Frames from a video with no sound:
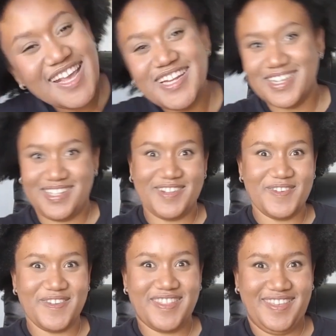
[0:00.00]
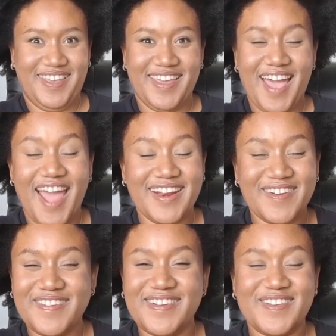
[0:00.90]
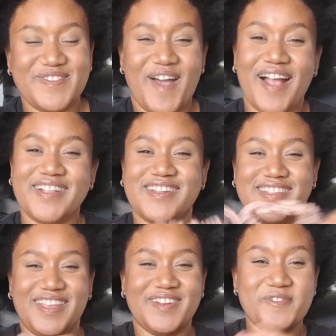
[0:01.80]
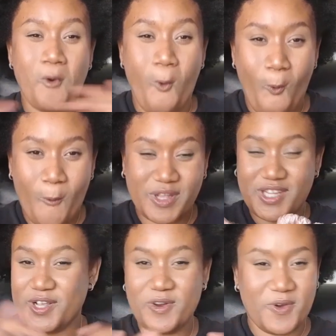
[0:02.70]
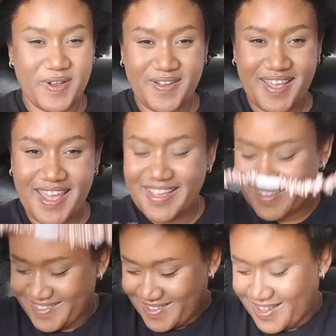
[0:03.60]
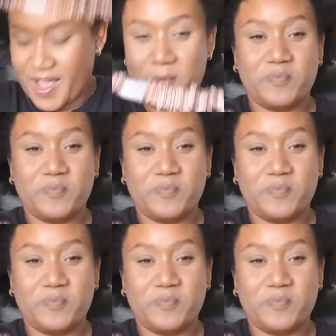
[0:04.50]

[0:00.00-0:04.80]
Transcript: just ignore the hair. I know it looks wild. Just ignore. Just ignore it. Okay. Okay.